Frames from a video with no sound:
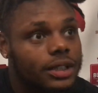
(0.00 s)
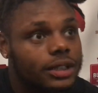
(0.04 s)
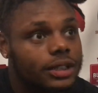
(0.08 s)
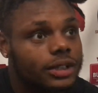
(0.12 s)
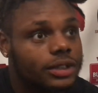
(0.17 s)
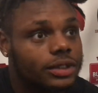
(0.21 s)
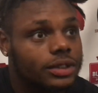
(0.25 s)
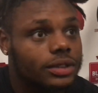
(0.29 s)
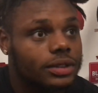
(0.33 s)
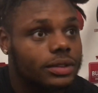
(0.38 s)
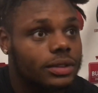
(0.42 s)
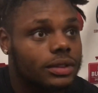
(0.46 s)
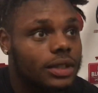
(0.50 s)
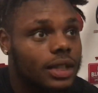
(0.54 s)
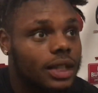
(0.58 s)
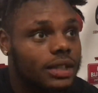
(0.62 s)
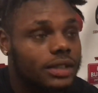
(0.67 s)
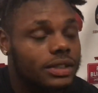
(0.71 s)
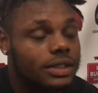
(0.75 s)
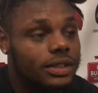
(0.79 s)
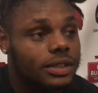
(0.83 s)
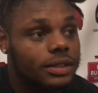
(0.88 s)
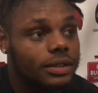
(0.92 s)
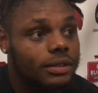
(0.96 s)
Shoot, I
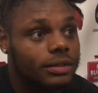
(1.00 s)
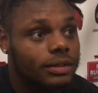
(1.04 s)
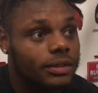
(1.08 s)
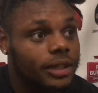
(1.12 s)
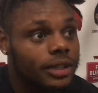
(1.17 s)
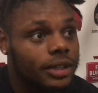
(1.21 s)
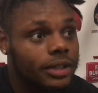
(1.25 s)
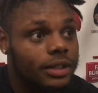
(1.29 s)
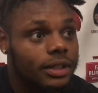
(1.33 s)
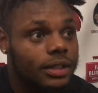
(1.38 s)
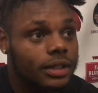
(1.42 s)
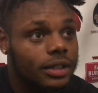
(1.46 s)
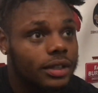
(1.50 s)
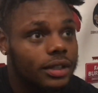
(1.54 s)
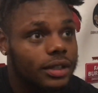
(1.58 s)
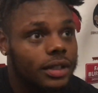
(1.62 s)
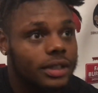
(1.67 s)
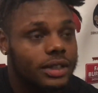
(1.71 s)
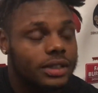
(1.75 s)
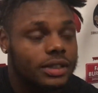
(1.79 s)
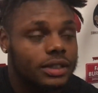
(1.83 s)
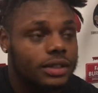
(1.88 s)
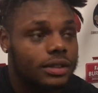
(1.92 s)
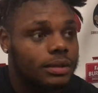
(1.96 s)
see him running hard.
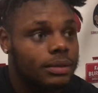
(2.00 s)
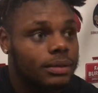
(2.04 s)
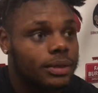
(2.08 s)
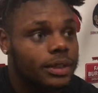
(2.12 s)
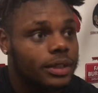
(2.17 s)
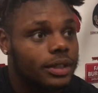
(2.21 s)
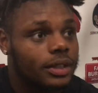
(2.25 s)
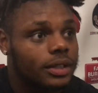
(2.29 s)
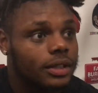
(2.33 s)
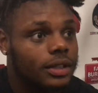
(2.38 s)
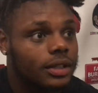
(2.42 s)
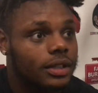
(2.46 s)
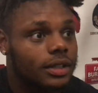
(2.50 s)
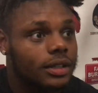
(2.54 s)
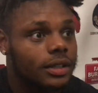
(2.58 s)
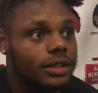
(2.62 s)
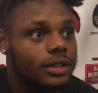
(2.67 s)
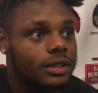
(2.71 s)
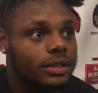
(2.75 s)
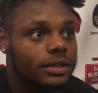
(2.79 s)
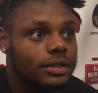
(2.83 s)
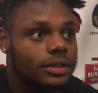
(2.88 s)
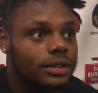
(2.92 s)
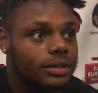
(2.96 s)
I see him working
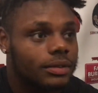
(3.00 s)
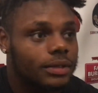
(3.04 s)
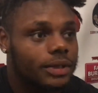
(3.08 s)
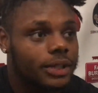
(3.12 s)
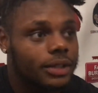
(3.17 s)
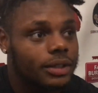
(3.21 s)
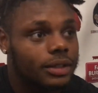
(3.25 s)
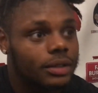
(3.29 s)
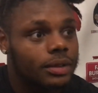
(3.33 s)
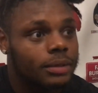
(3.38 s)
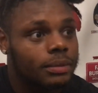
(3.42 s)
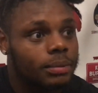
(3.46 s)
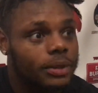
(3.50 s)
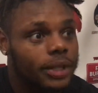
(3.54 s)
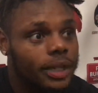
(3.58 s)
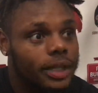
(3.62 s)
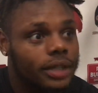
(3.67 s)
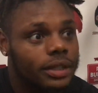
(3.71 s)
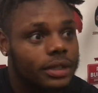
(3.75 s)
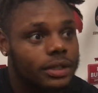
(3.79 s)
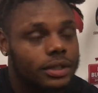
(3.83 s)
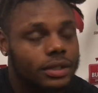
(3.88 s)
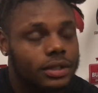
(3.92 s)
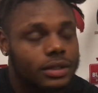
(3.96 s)
hard. What he do in
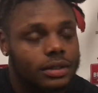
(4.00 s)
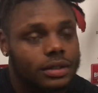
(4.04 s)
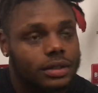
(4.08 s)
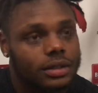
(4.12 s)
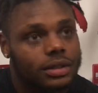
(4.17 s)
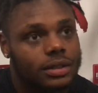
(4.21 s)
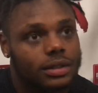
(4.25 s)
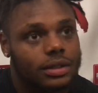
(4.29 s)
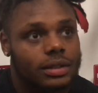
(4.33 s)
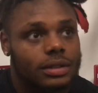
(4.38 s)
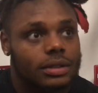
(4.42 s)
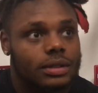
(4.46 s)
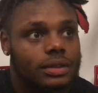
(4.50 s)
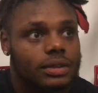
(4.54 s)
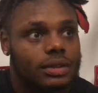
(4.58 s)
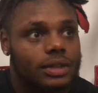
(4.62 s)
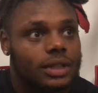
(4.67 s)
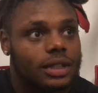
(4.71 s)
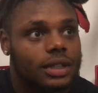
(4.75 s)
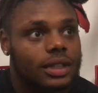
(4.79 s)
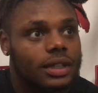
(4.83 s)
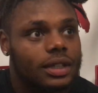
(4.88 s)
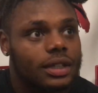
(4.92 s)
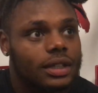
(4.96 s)
practice? So
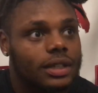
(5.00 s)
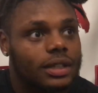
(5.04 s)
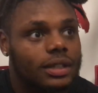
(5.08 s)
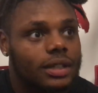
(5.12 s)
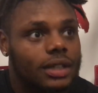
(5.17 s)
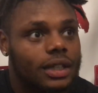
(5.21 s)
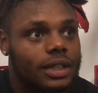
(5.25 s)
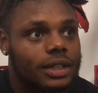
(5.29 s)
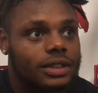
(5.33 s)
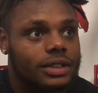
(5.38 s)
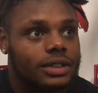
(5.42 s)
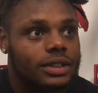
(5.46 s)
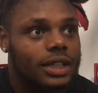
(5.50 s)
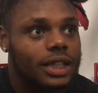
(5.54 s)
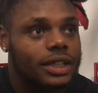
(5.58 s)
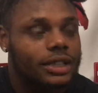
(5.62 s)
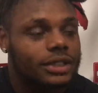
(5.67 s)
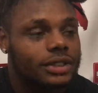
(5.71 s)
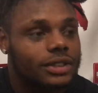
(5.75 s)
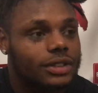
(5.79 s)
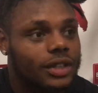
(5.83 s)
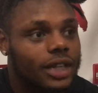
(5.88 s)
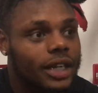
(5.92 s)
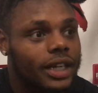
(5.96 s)
I
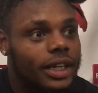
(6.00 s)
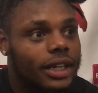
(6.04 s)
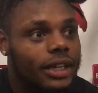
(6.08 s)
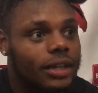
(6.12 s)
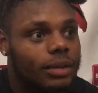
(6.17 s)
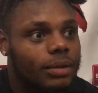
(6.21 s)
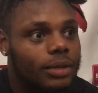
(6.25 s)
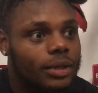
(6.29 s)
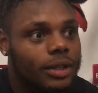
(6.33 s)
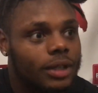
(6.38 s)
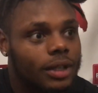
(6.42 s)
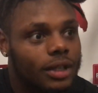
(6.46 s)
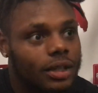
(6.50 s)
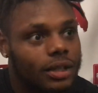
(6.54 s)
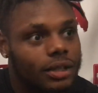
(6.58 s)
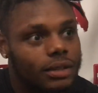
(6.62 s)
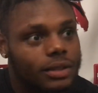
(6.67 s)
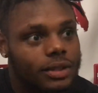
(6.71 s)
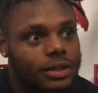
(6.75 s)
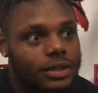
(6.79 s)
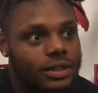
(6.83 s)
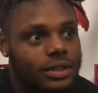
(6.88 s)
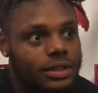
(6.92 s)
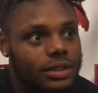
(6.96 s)
just know I got to work hard
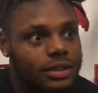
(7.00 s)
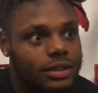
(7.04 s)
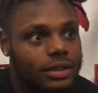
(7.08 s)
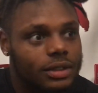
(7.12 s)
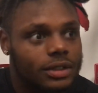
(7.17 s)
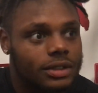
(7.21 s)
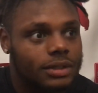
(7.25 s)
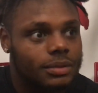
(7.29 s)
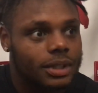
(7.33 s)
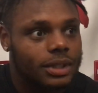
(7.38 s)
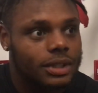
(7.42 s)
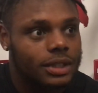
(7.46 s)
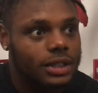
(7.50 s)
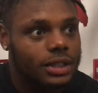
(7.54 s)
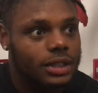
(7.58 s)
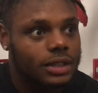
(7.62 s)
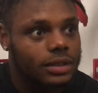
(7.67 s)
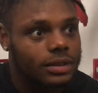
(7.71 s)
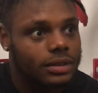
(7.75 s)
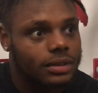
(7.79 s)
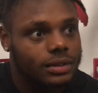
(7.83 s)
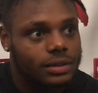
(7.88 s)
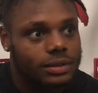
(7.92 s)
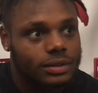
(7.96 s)
when it's, you know, it's my
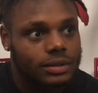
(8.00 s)
time.